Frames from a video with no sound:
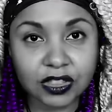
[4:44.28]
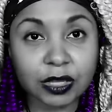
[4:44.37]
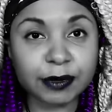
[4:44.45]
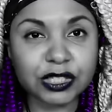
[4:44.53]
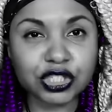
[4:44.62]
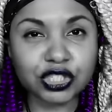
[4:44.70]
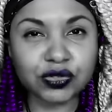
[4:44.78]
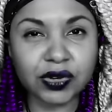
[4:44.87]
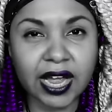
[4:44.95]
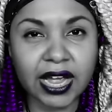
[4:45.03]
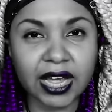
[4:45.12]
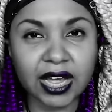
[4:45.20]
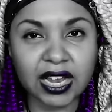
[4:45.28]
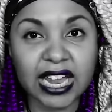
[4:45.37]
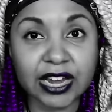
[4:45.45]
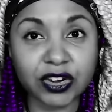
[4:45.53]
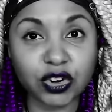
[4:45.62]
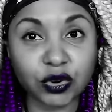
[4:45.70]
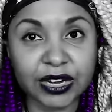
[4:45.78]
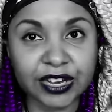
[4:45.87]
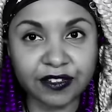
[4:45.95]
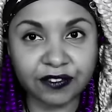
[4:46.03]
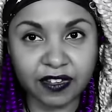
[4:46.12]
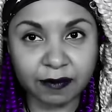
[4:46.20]
The betrayal and
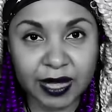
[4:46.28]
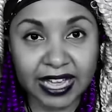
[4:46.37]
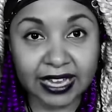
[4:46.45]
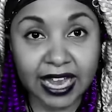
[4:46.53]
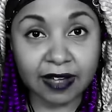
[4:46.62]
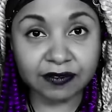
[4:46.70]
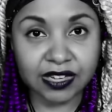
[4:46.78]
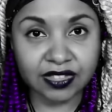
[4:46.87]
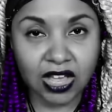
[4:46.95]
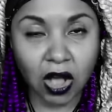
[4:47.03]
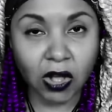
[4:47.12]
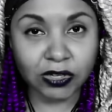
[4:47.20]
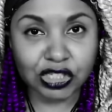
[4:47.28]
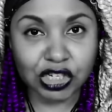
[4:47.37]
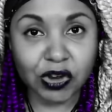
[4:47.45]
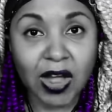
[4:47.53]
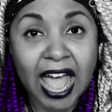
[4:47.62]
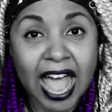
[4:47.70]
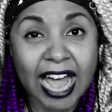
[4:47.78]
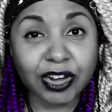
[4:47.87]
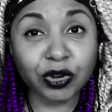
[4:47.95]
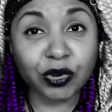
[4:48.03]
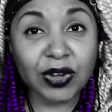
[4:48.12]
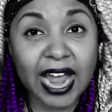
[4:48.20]
grief of being left at the altar
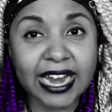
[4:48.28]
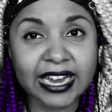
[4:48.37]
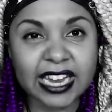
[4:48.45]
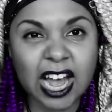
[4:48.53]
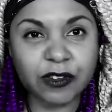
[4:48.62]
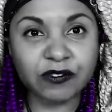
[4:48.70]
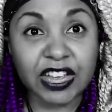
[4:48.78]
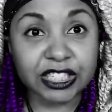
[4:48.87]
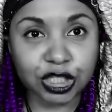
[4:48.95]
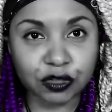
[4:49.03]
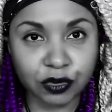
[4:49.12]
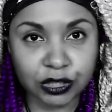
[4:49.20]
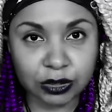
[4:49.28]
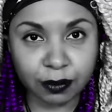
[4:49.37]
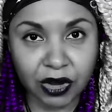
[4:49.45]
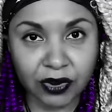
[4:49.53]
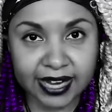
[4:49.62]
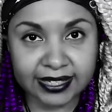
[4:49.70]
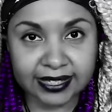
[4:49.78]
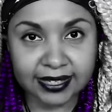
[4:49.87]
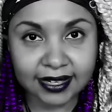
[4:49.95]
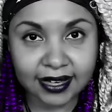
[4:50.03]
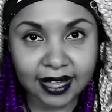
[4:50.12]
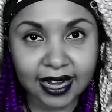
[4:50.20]
had created a vengeful spirit.
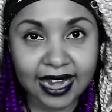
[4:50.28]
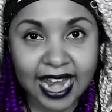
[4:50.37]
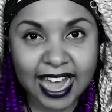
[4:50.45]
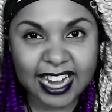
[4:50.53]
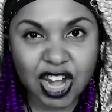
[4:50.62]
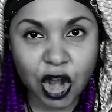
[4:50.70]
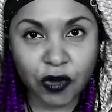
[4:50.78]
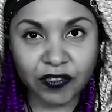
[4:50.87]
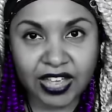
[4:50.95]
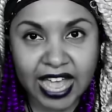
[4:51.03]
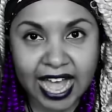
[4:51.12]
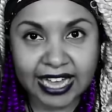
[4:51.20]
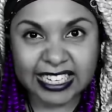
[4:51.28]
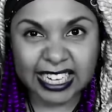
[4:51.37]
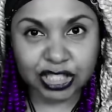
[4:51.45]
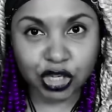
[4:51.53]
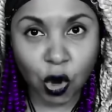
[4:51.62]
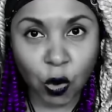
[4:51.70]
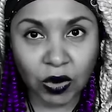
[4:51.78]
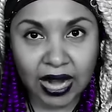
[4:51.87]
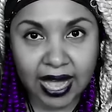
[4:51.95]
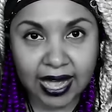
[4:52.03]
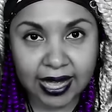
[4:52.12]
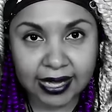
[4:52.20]
La Novia de
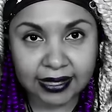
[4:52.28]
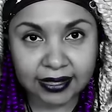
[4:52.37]
Tola.